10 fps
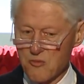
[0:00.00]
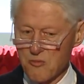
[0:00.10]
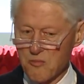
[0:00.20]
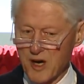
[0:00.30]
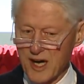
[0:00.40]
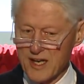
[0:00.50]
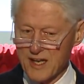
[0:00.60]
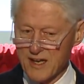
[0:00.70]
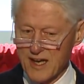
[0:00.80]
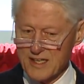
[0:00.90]

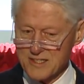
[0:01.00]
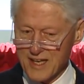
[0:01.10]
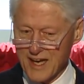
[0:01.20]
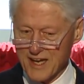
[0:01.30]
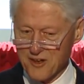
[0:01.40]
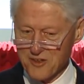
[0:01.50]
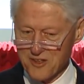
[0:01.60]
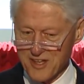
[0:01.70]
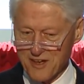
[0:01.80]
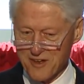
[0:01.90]
But as they got older,
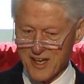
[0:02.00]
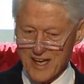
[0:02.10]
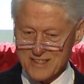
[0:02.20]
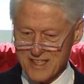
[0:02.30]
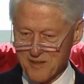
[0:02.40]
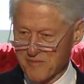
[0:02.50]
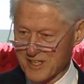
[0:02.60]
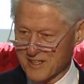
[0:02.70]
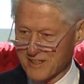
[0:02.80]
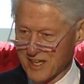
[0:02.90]
they realized they'd
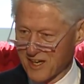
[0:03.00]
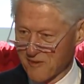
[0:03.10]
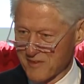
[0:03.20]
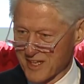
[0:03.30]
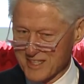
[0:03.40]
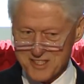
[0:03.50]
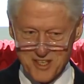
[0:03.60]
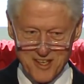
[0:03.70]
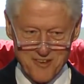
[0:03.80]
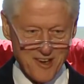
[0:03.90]
been dumb, and they
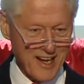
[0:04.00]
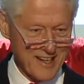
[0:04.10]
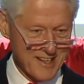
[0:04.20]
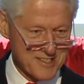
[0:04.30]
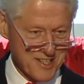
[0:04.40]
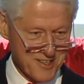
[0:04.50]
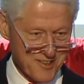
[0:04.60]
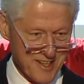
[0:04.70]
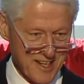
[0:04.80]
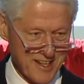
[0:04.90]
started writing each other
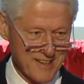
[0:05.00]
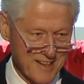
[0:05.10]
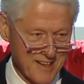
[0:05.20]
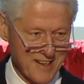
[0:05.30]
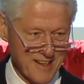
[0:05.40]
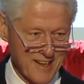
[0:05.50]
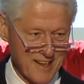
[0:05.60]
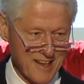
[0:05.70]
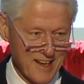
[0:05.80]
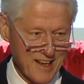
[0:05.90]
again.
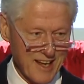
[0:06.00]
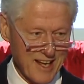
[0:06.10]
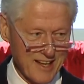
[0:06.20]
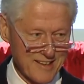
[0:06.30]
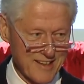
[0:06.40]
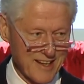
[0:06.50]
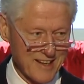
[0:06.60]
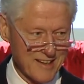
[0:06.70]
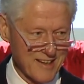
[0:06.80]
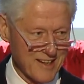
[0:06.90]
And
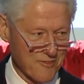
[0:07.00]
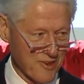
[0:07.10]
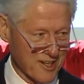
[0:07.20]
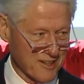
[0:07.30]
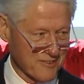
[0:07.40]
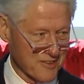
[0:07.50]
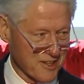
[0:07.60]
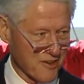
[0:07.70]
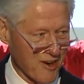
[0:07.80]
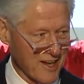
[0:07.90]
then in one of the
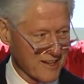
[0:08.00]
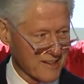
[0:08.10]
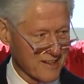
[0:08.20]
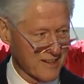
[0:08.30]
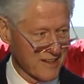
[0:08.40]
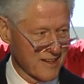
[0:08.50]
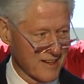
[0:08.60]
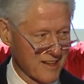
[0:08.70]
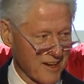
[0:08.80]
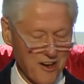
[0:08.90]
great,
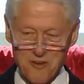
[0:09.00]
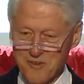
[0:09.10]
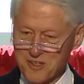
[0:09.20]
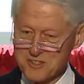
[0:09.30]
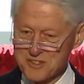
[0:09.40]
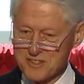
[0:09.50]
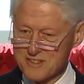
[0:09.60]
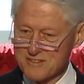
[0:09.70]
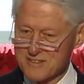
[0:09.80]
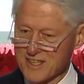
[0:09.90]
almost
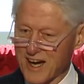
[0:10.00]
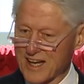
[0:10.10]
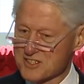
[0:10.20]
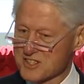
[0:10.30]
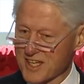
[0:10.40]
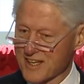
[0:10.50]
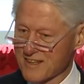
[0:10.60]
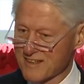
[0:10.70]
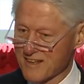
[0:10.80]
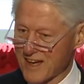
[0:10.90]
God-sent
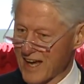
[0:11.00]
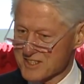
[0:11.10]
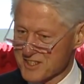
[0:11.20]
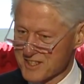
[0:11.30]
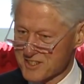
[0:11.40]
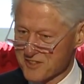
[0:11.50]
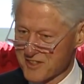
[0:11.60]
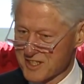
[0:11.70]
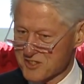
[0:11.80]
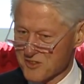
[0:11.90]
accidents of
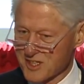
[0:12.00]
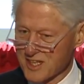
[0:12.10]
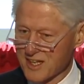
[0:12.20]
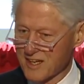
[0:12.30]
history,